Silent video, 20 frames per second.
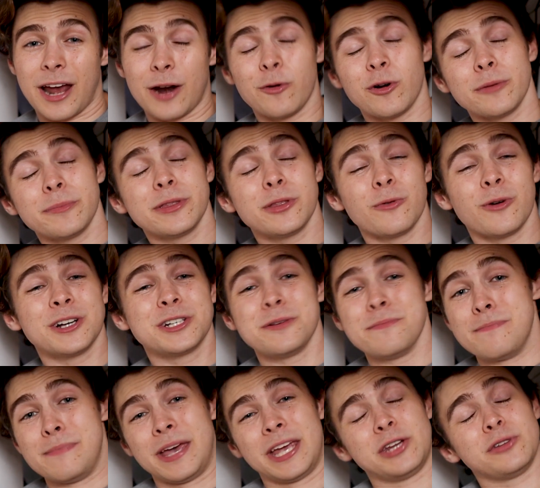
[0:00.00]
I don't wanna be the one to
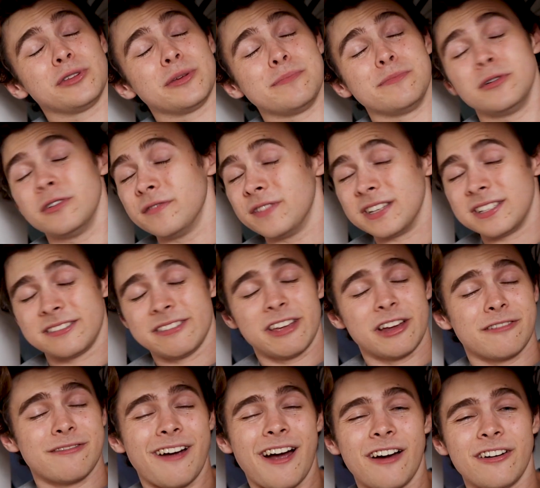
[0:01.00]
manually move this
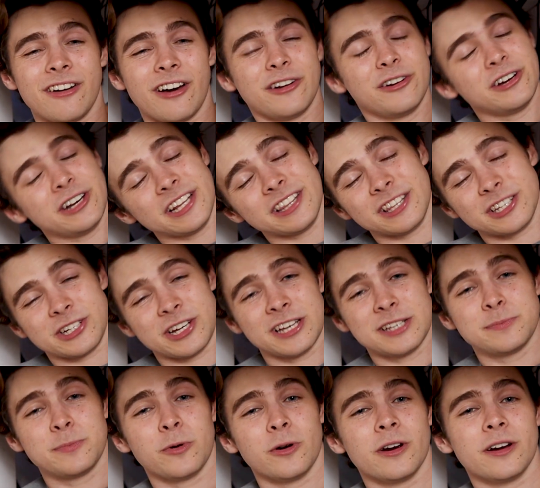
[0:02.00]
thing around underneath the
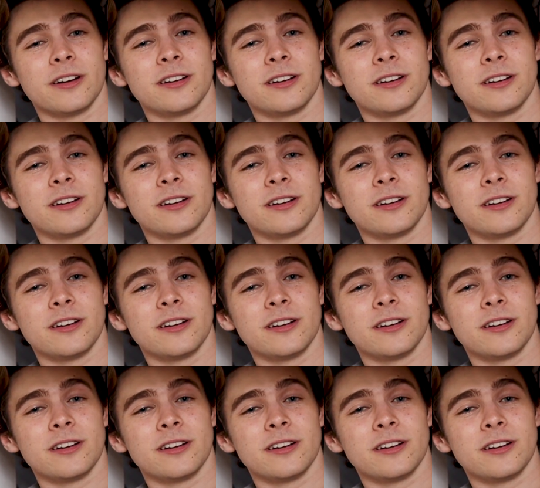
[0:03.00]
chessboard.